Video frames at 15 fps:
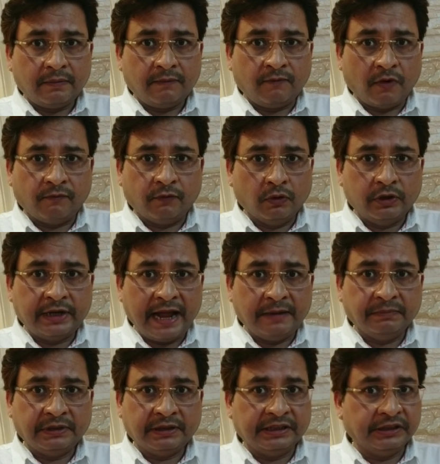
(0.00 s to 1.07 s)
for 4
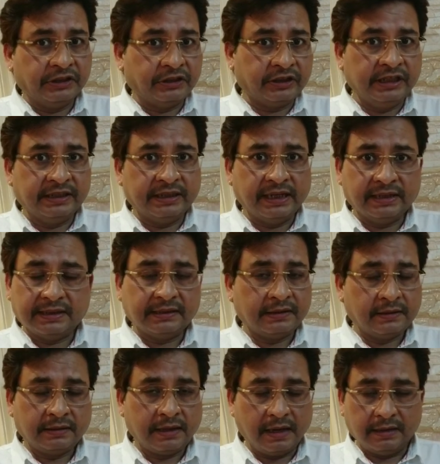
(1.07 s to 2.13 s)
times in 3 sets,
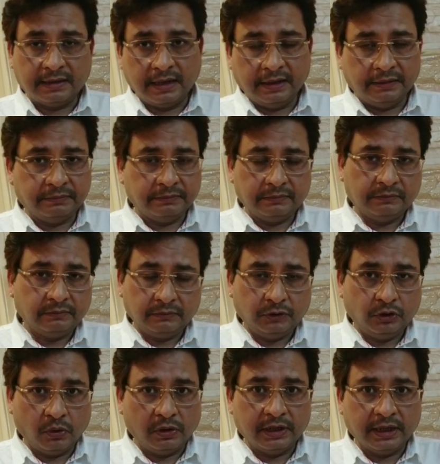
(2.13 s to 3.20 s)
as I
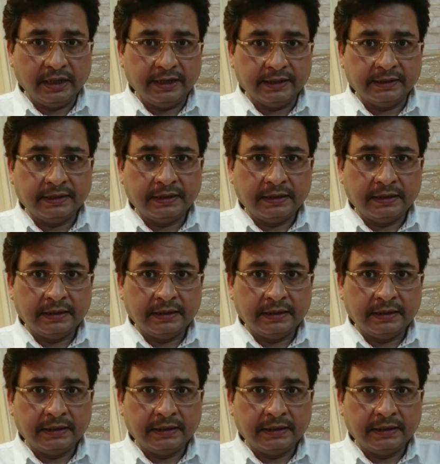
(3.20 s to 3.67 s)
told earlier.